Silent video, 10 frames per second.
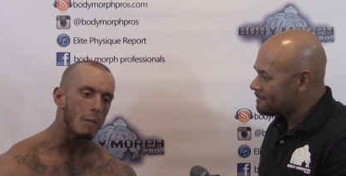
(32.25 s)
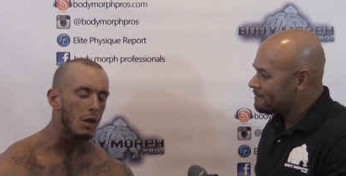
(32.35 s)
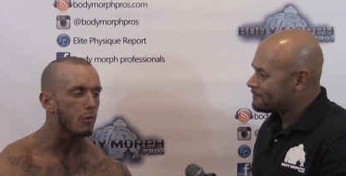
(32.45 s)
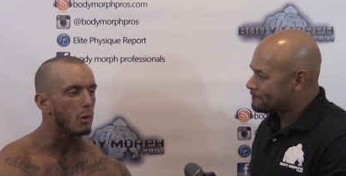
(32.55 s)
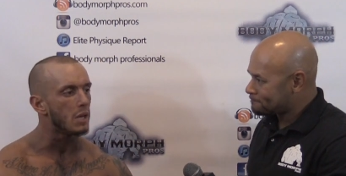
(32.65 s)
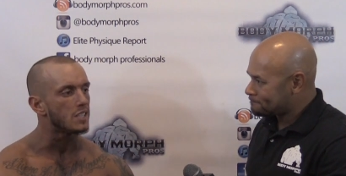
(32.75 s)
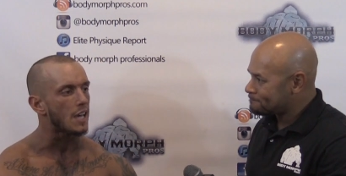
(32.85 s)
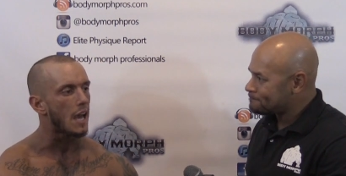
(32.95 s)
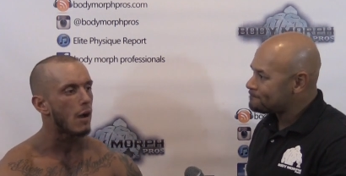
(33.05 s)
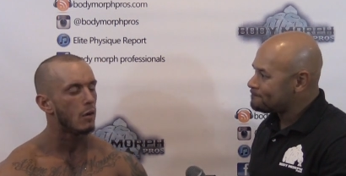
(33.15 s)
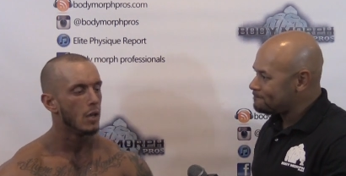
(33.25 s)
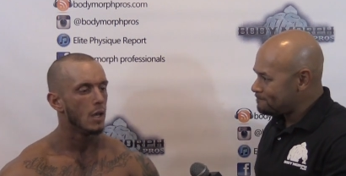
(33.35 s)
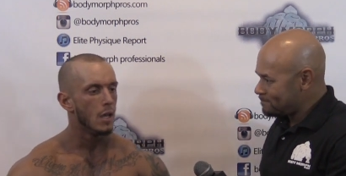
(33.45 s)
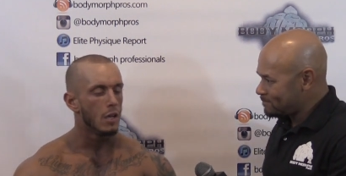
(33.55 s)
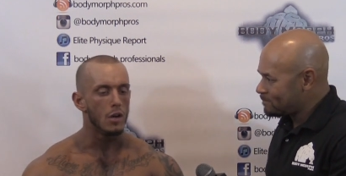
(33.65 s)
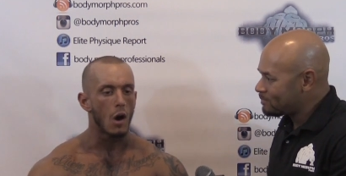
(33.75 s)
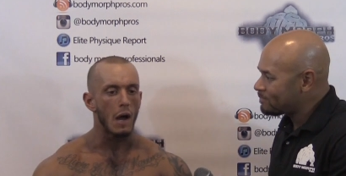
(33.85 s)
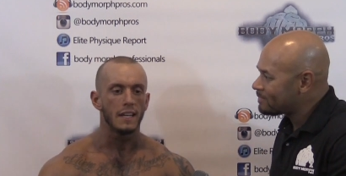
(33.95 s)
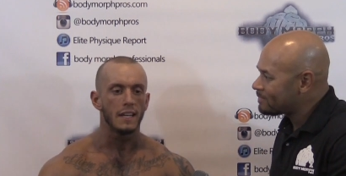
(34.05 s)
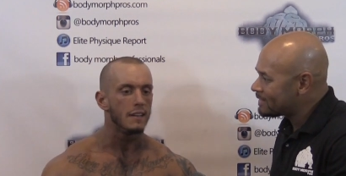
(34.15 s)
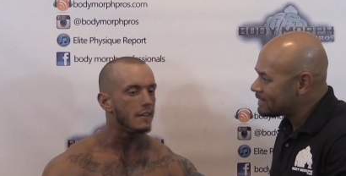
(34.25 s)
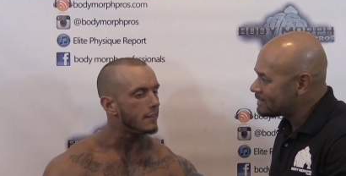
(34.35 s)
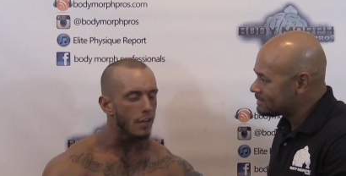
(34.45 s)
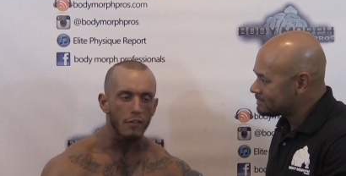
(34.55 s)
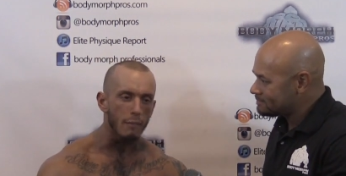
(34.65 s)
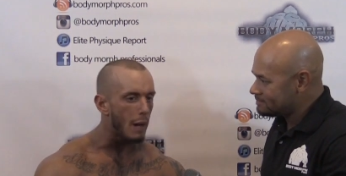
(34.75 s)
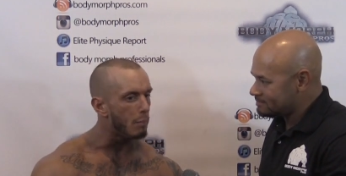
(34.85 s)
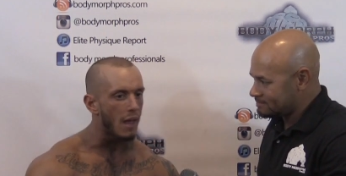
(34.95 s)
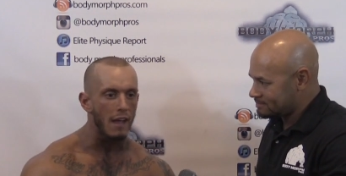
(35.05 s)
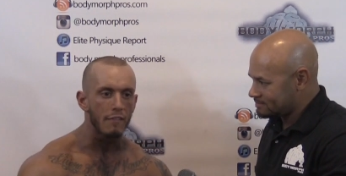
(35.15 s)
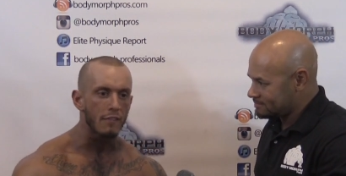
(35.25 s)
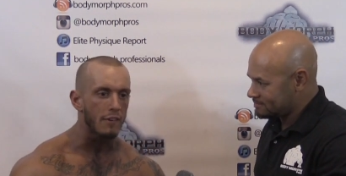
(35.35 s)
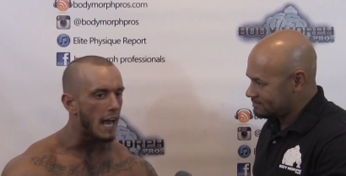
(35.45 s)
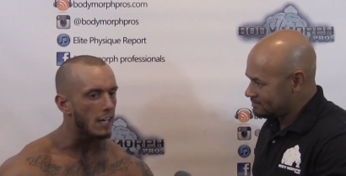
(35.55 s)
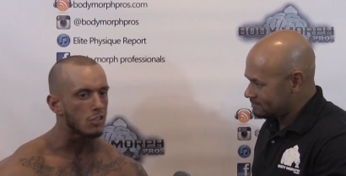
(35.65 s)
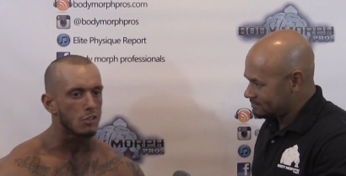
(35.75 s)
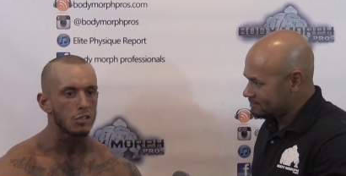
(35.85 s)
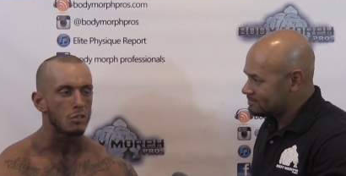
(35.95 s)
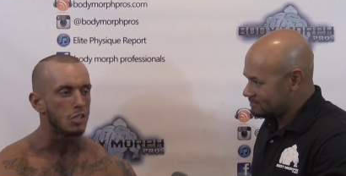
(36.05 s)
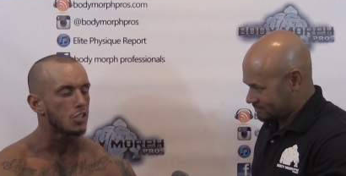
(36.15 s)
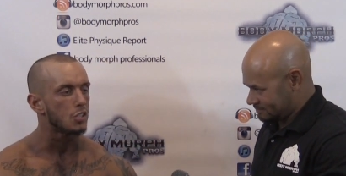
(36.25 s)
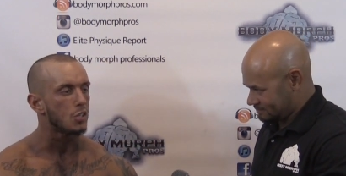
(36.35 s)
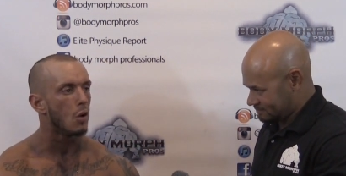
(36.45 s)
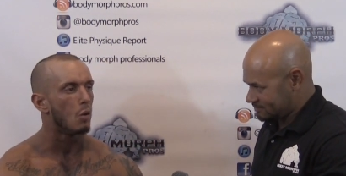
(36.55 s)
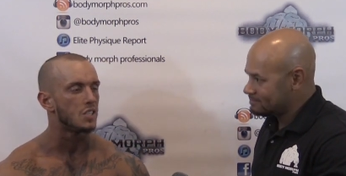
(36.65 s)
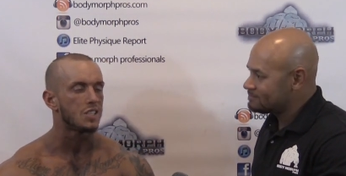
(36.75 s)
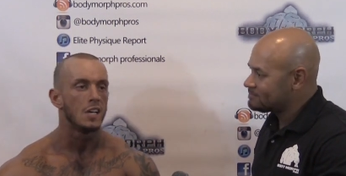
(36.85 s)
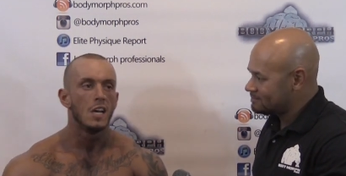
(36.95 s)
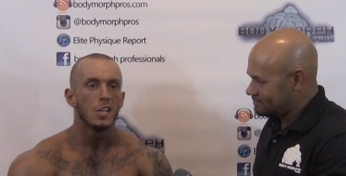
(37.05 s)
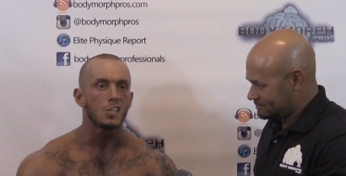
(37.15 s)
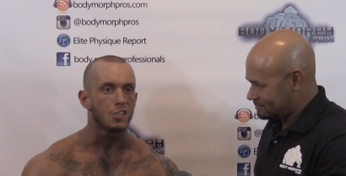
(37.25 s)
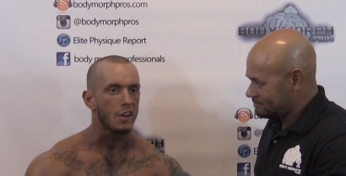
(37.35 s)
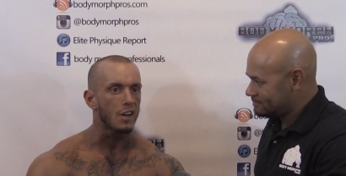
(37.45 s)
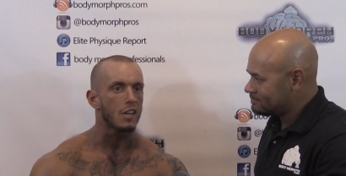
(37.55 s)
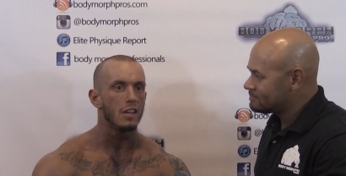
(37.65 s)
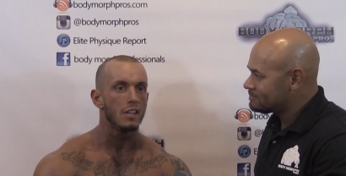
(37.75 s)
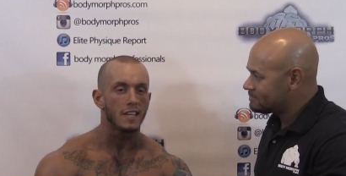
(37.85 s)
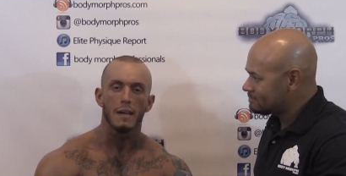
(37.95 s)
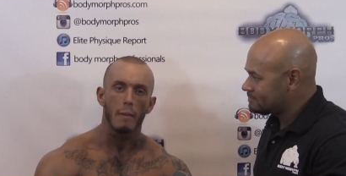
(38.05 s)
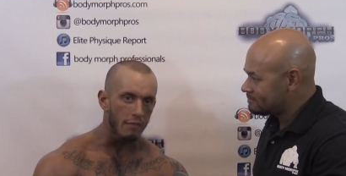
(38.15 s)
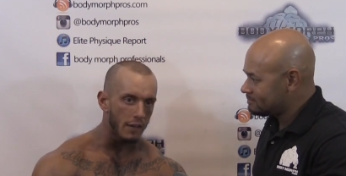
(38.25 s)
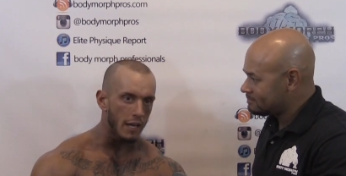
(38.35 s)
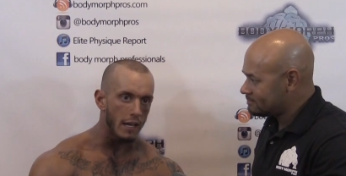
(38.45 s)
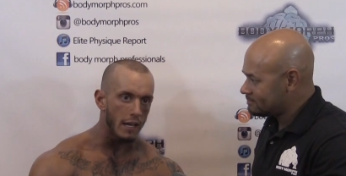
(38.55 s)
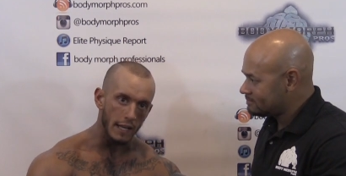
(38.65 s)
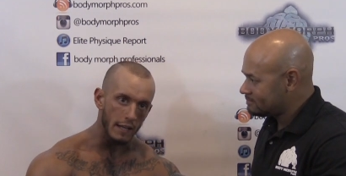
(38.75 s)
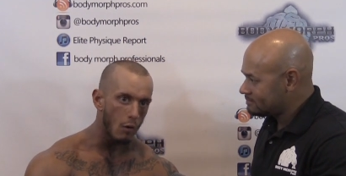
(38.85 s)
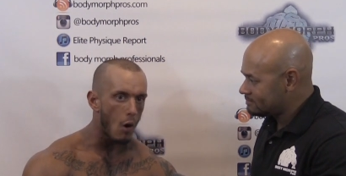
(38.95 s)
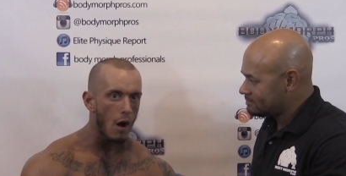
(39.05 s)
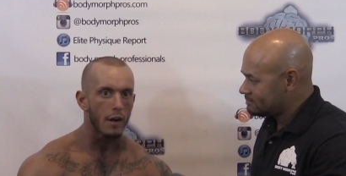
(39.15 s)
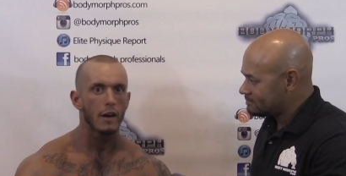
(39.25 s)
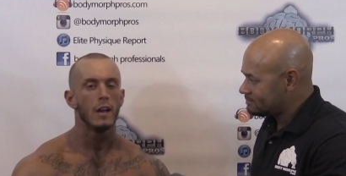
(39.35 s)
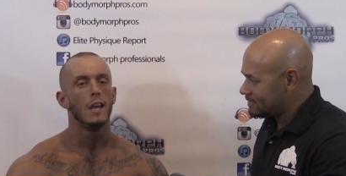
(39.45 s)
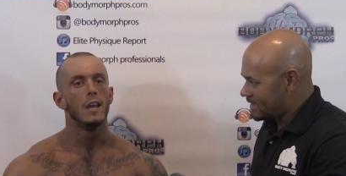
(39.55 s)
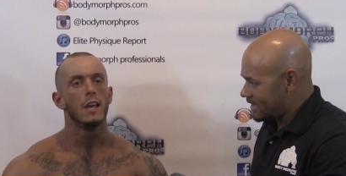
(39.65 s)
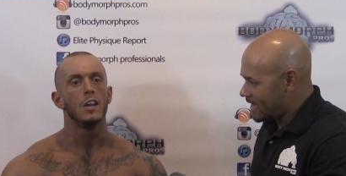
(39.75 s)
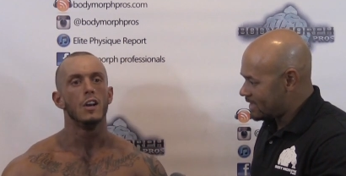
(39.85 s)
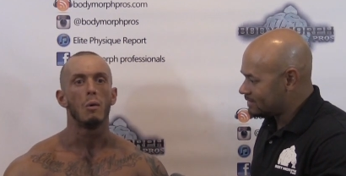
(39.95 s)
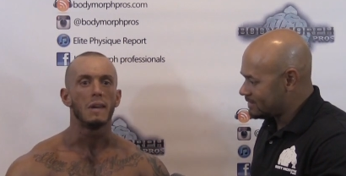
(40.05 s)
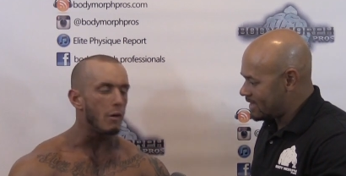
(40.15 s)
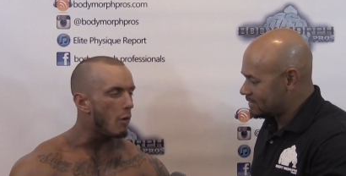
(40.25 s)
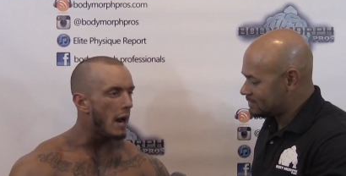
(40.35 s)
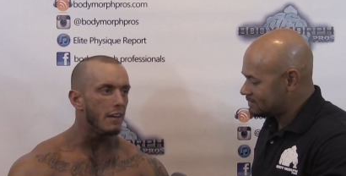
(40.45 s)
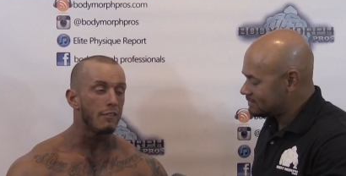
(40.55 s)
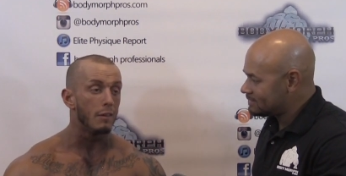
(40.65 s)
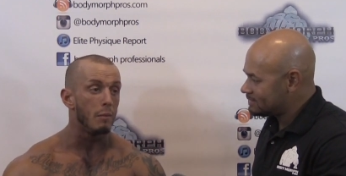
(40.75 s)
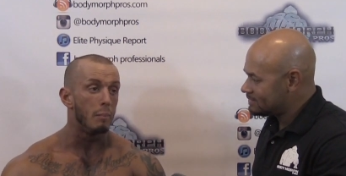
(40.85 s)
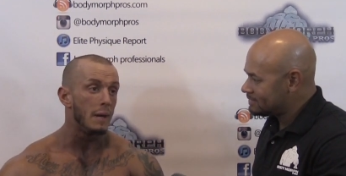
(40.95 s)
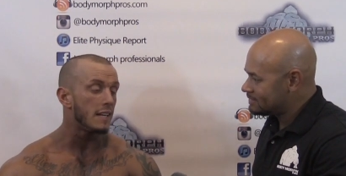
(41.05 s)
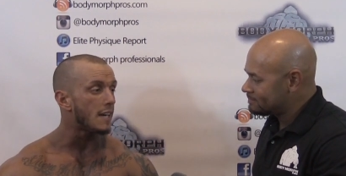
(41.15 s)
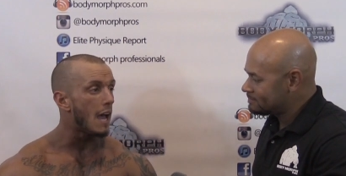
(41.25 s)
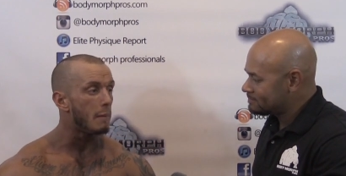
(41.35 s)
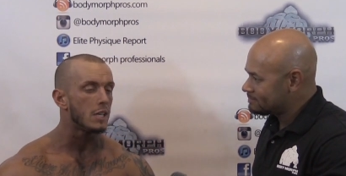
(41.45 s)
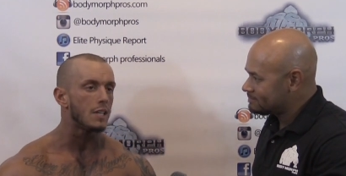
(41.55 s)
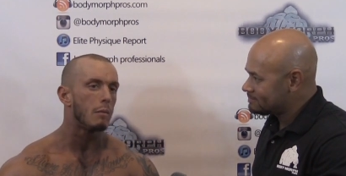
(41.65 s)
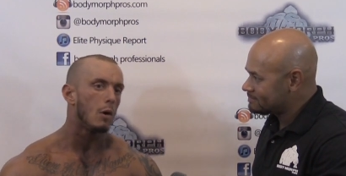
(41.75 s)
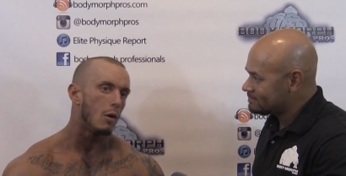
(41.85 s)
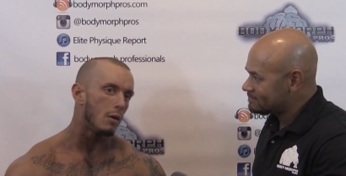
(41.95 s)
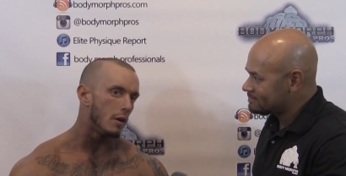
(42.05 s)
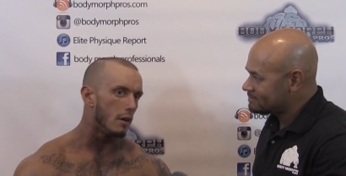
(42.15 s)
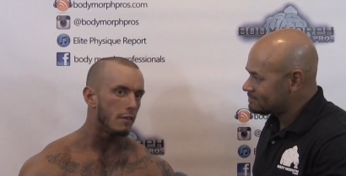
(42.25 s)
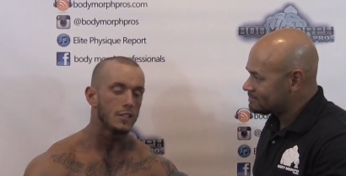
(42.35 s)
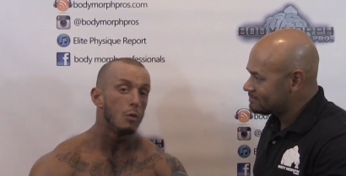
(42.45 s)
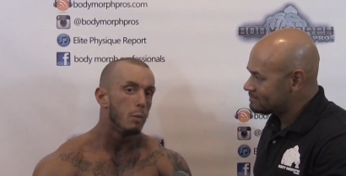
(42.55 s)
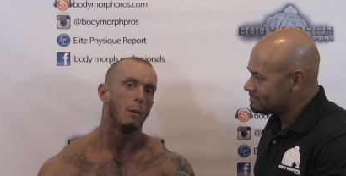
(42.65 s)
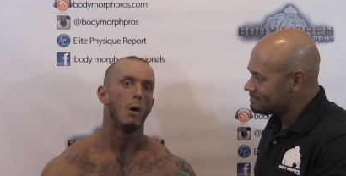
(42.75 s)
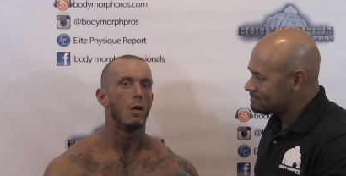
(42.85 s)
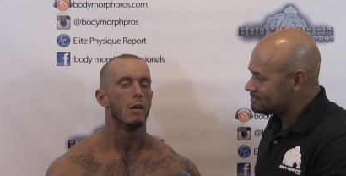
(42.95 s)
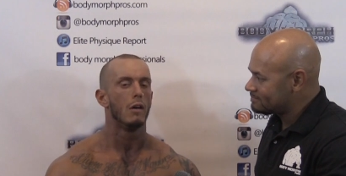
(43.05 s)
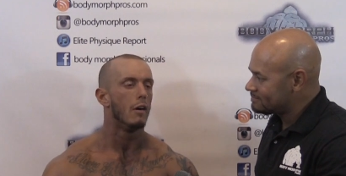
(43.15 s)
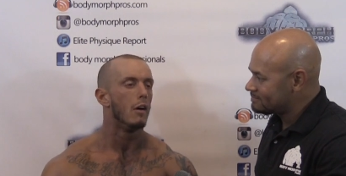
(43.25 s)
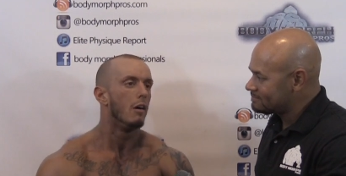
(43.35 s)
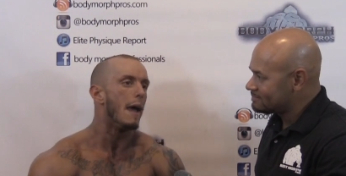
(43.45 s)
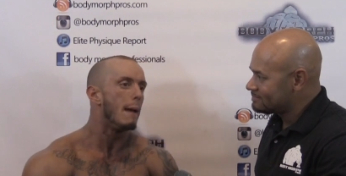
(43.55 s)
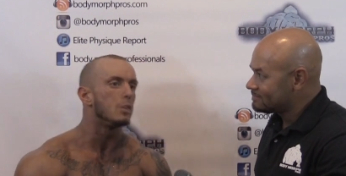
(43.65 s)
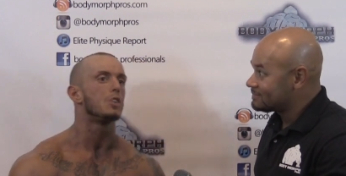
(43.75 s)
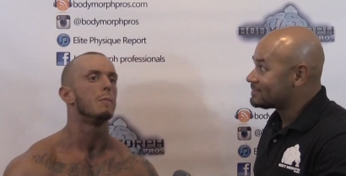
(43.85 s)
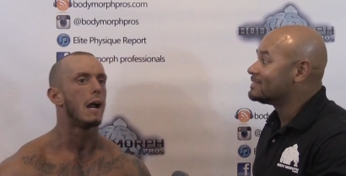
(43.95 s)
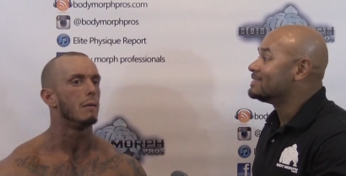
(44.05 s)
Speaker 1: so I'm about three weeks out. You know, I didn't deter from my plan for national, so this show was strictly to get my feet in the water, you know, get ready for the big time because I'm going to the Super Bowl of, of amateur